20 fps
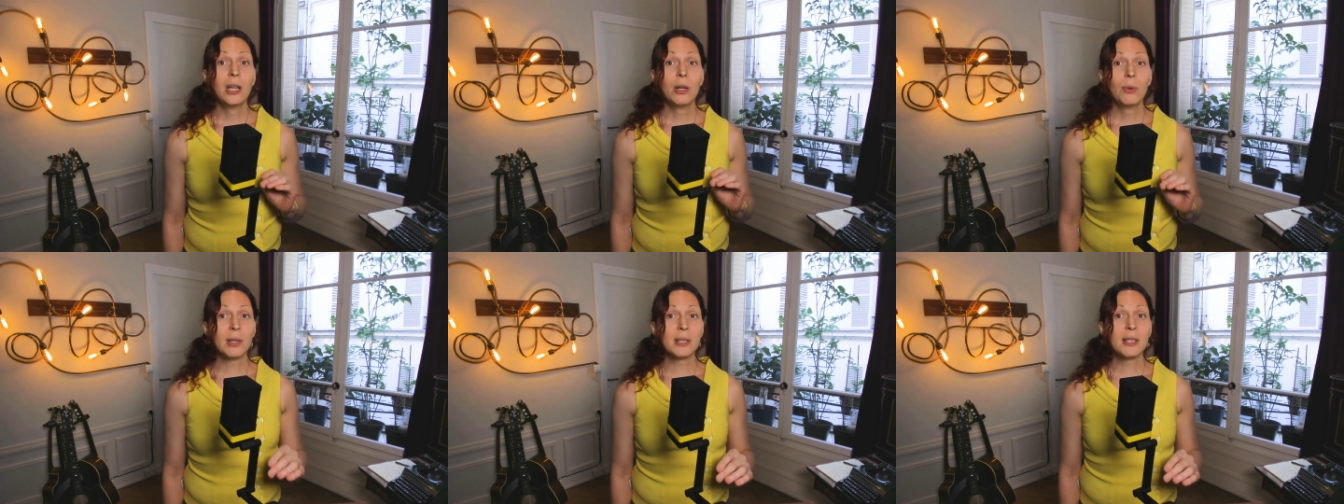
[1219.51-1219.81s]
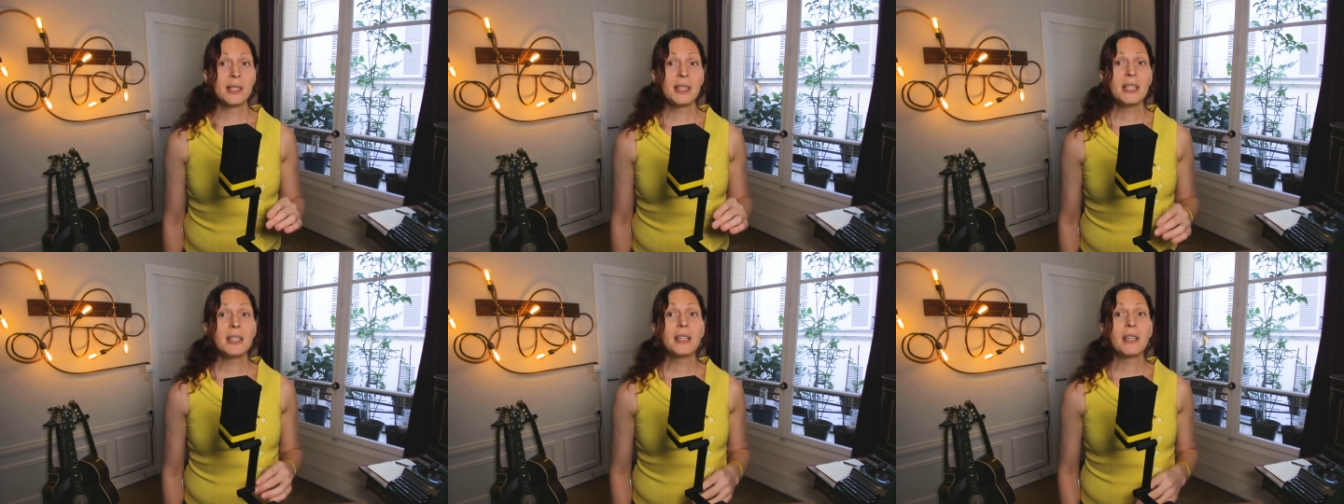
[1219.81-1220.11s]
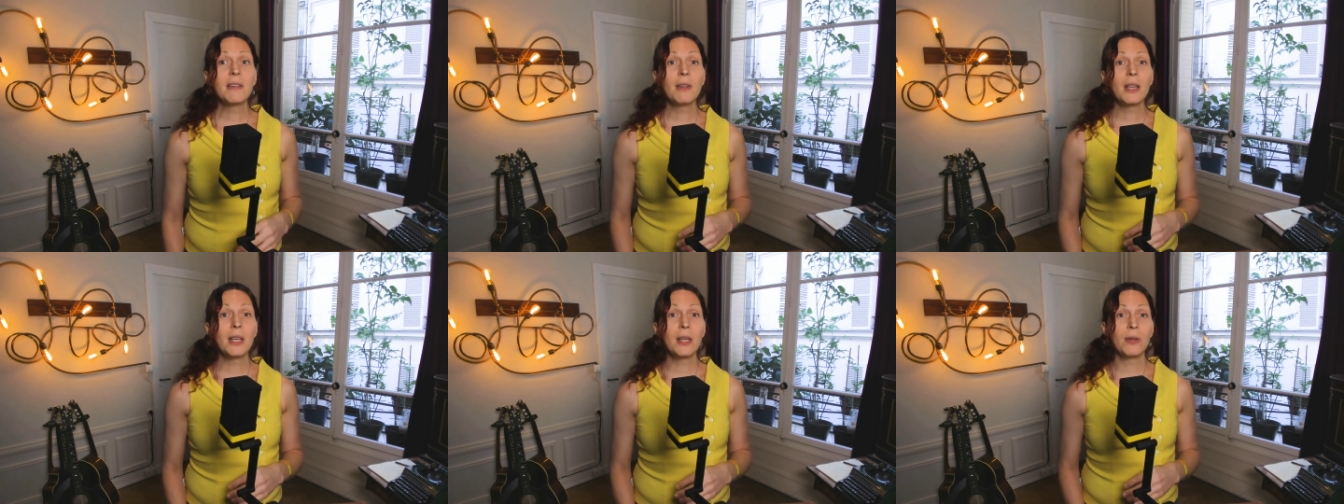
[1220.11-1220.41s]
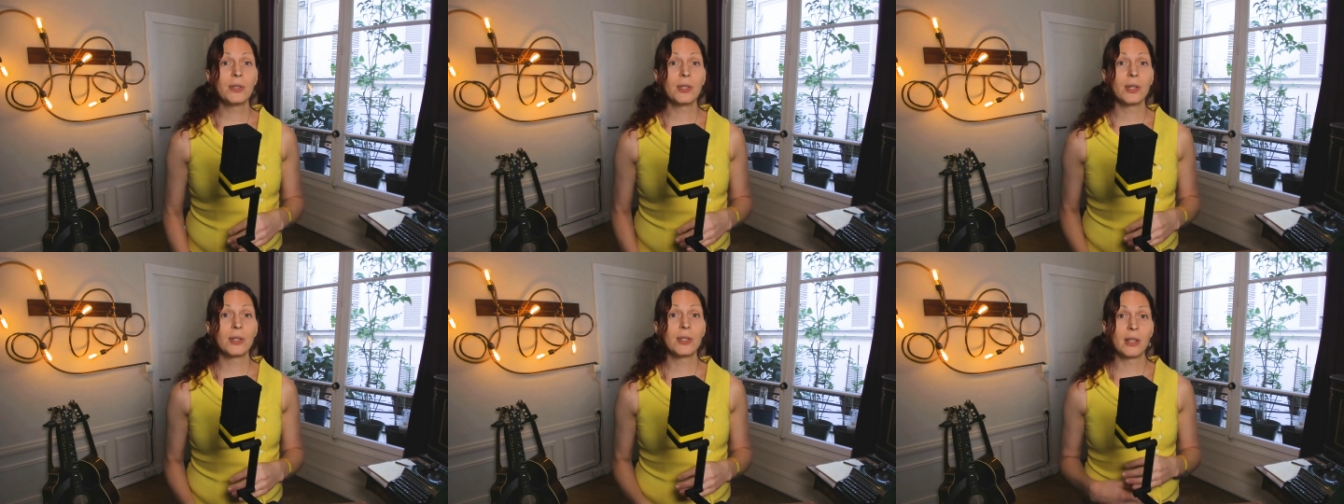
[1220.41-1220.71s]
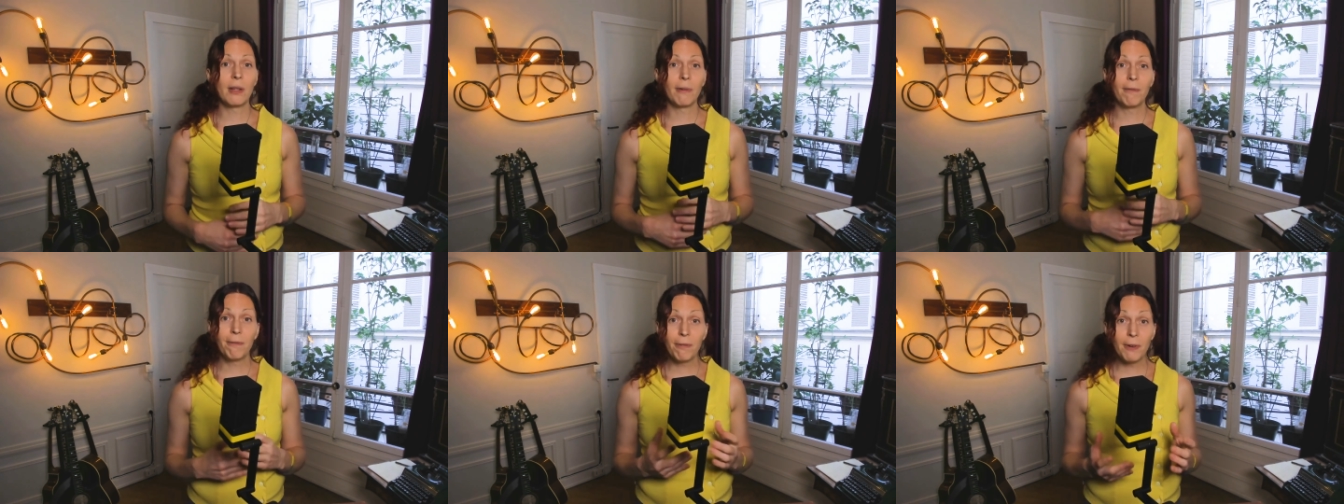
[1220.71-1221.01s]
while still giving
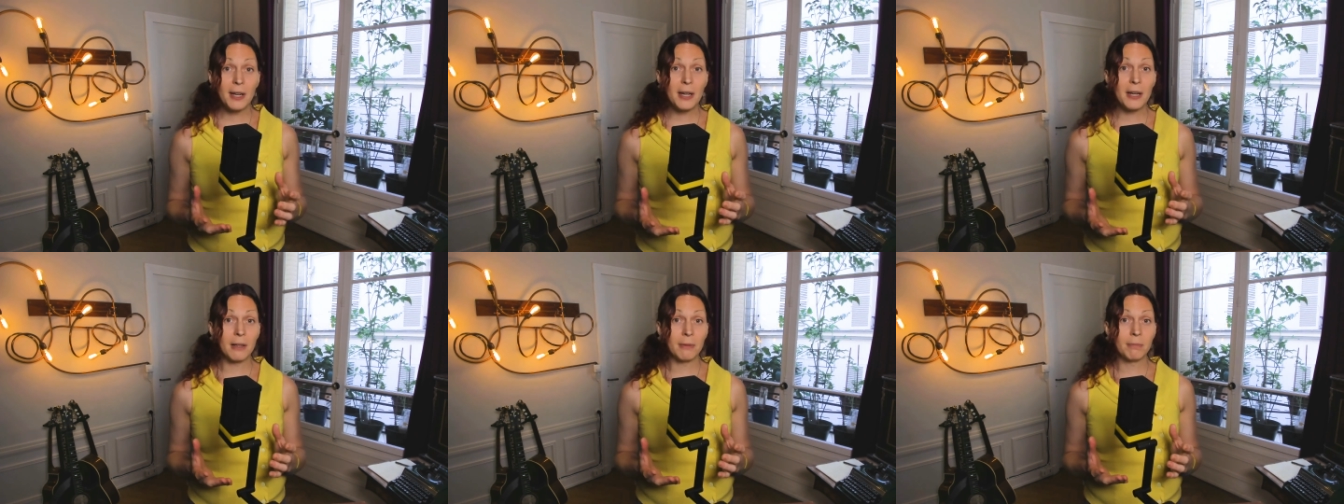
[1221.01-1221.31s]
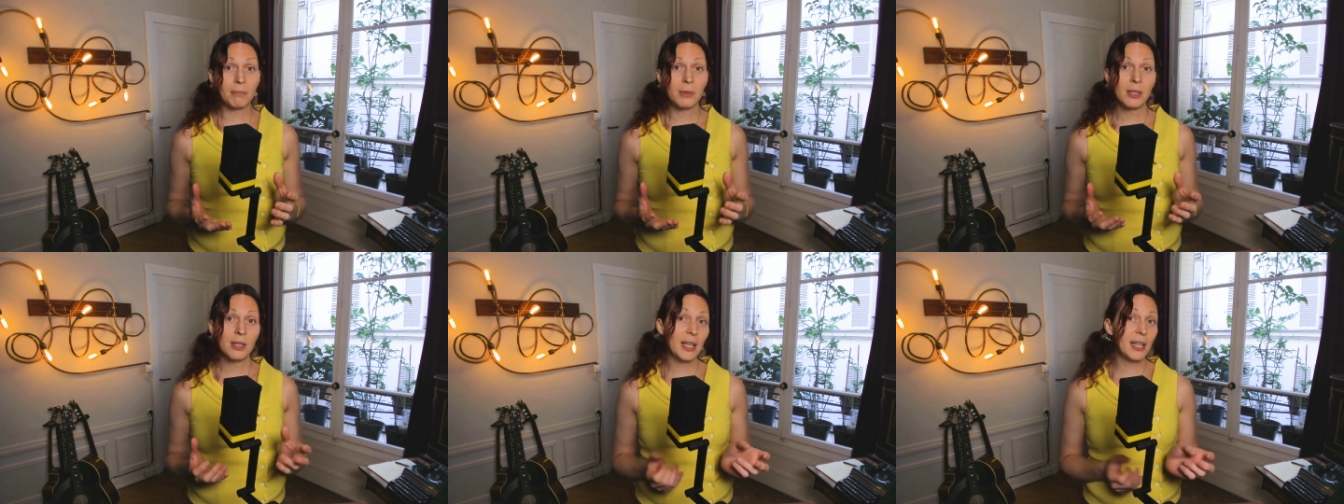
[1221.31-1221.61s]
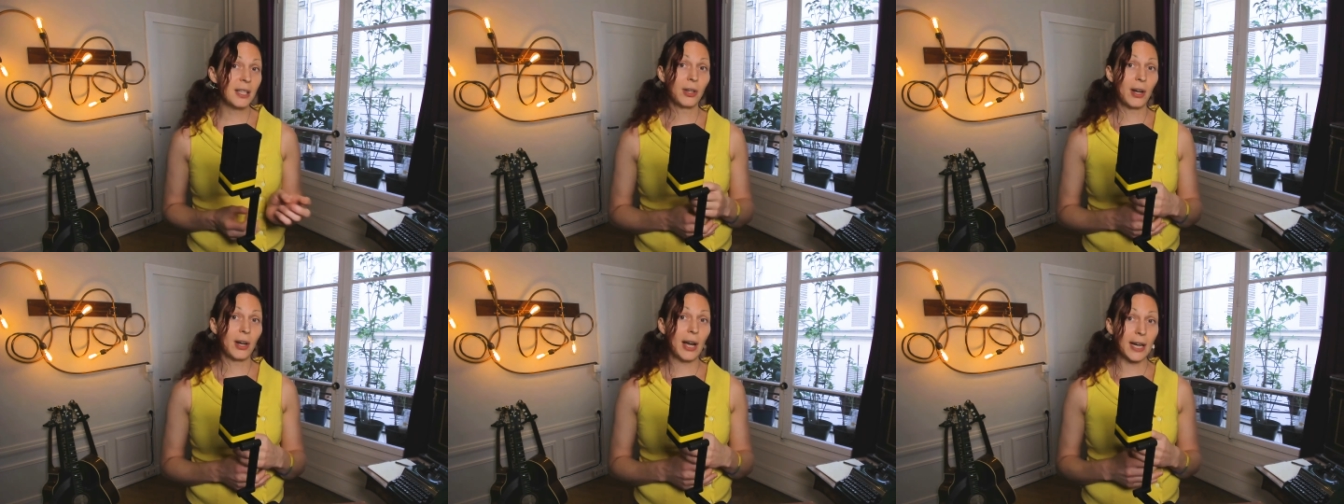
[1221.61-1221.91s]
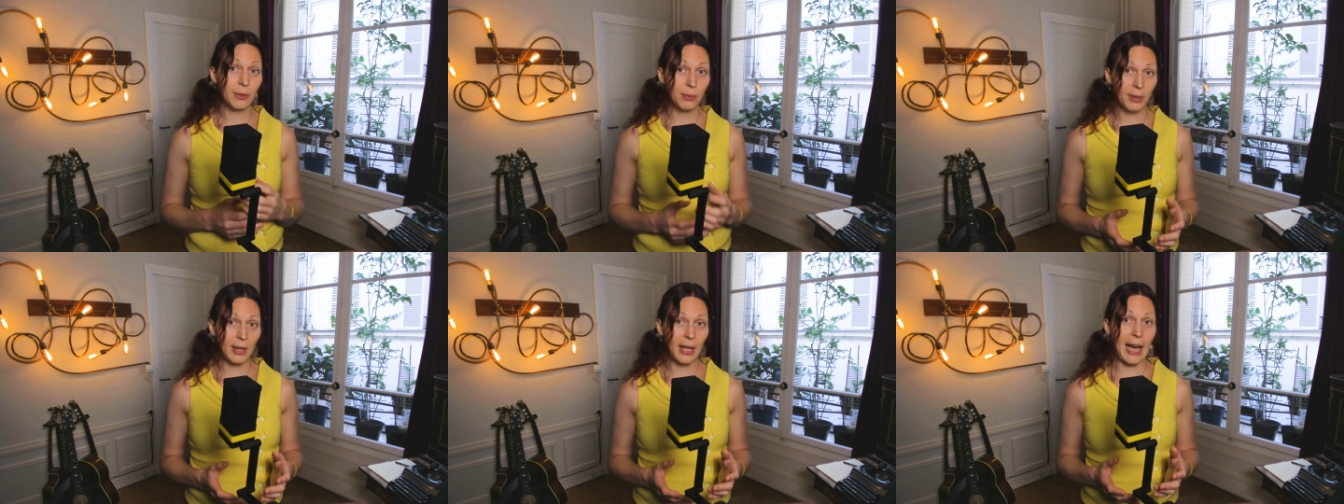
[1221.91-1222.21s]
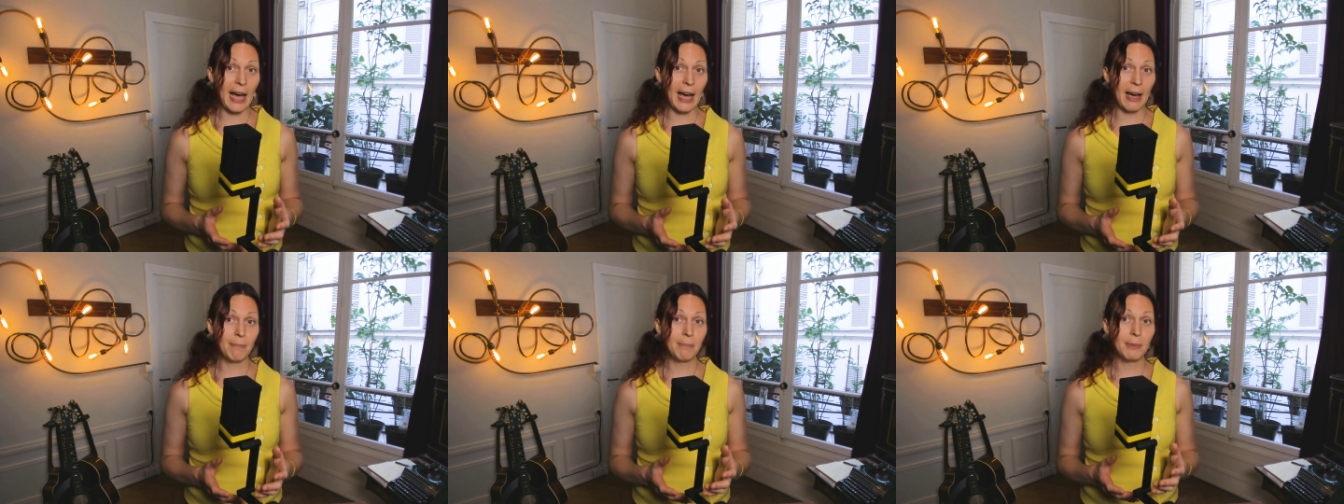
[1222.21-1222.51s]
users the freedom to interact with the
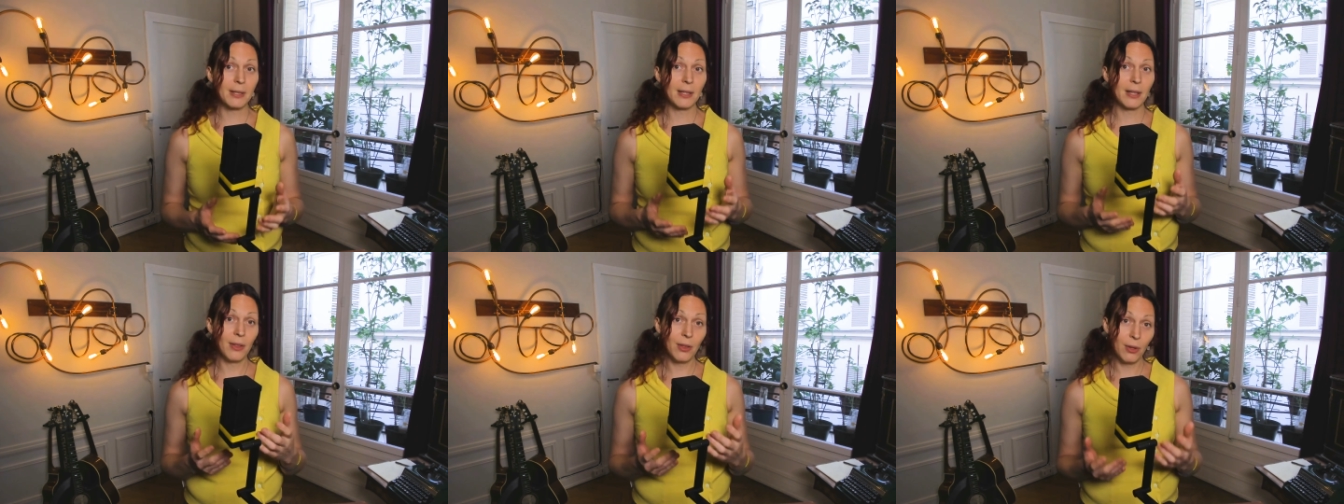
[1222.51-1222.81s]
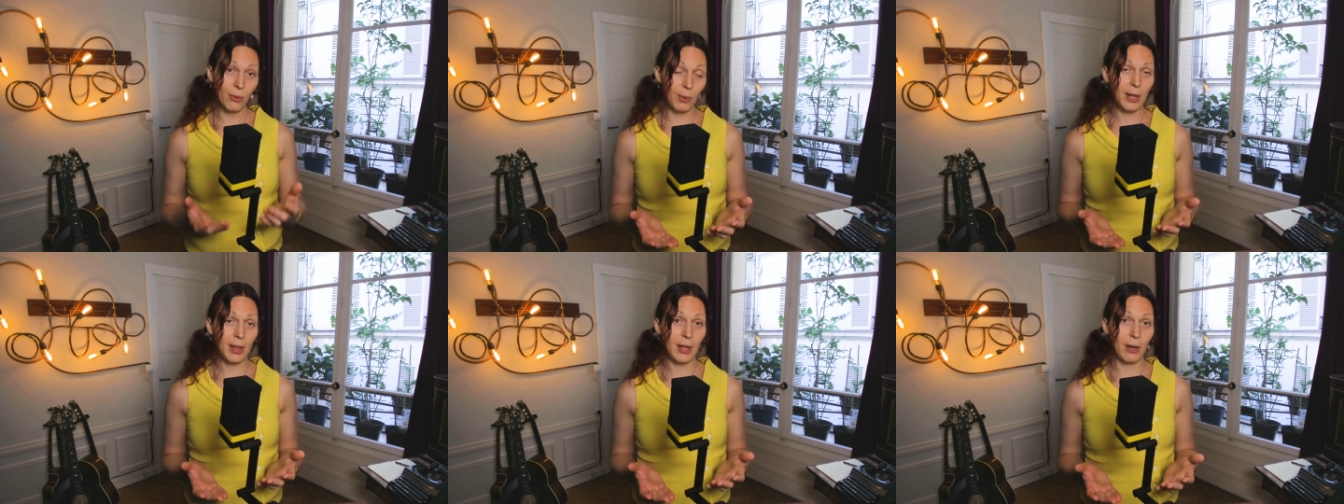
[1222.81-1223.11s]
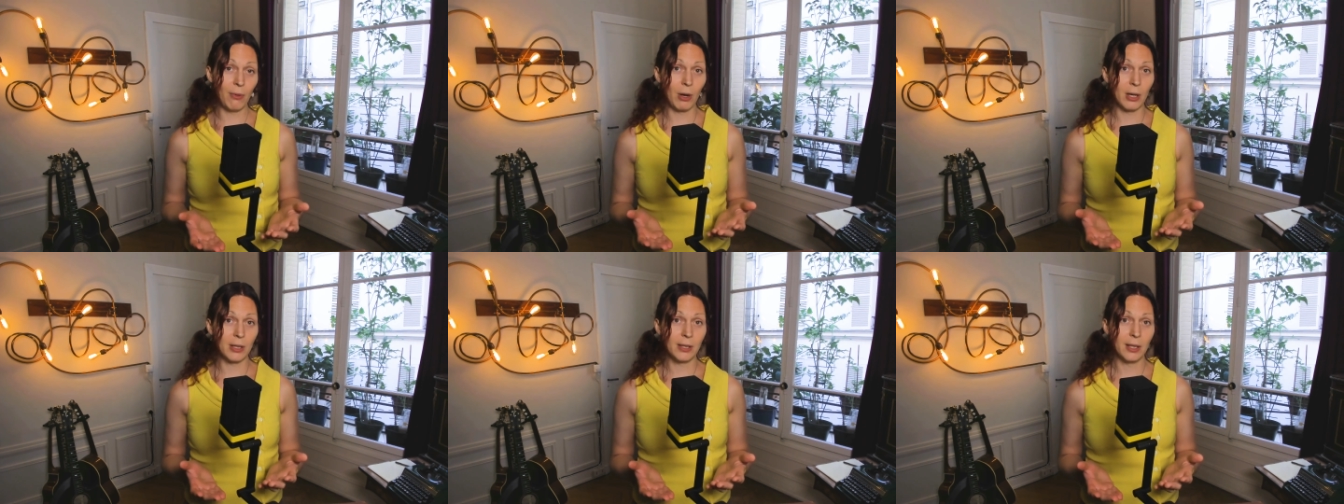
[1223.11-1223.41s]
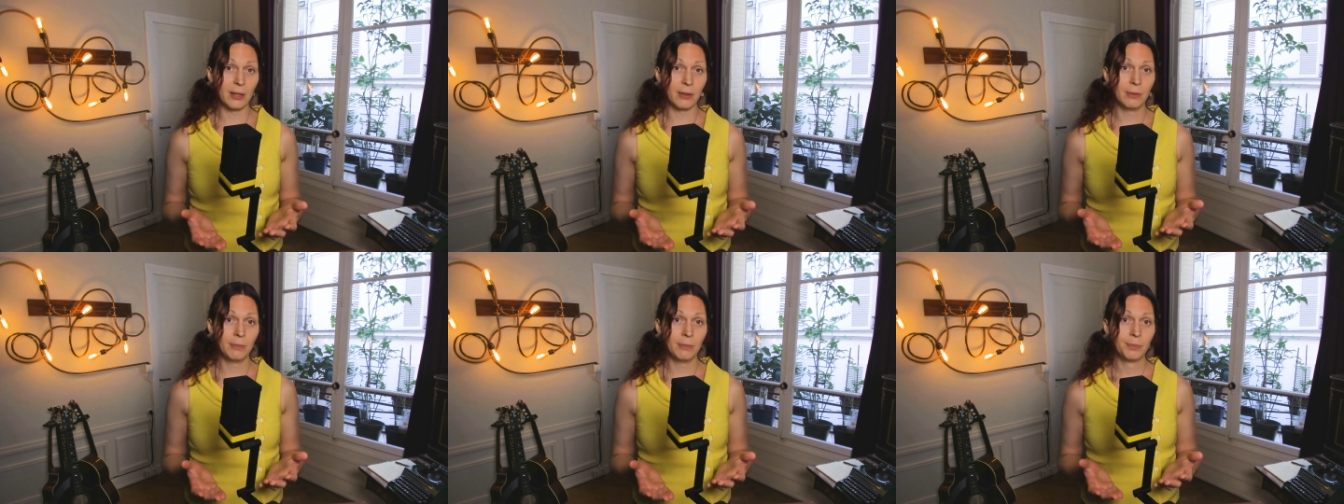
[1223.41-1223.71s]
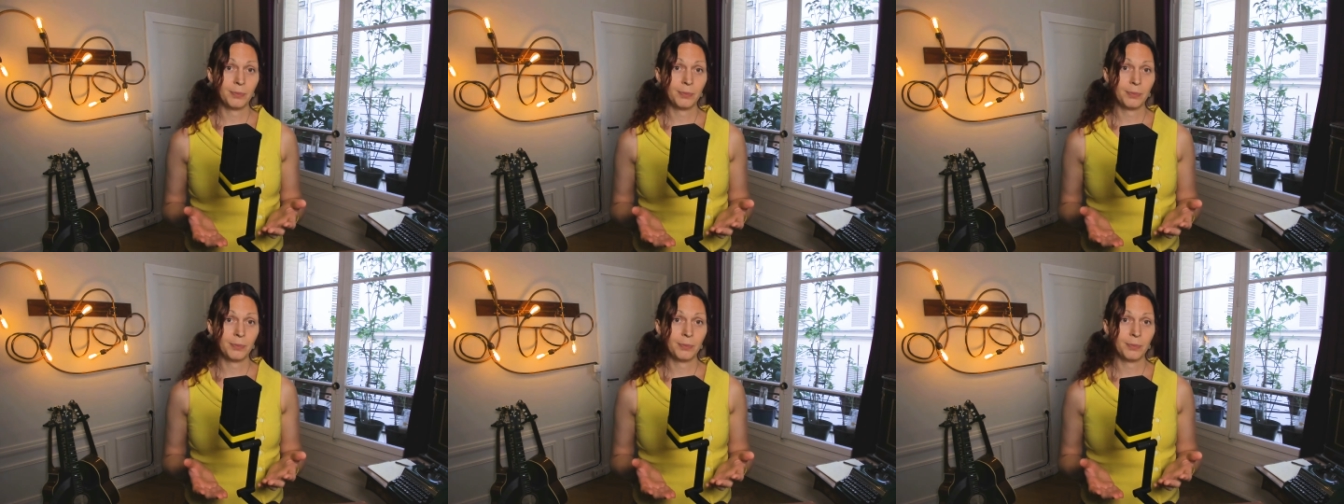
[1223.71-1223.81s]
apps the way they want to.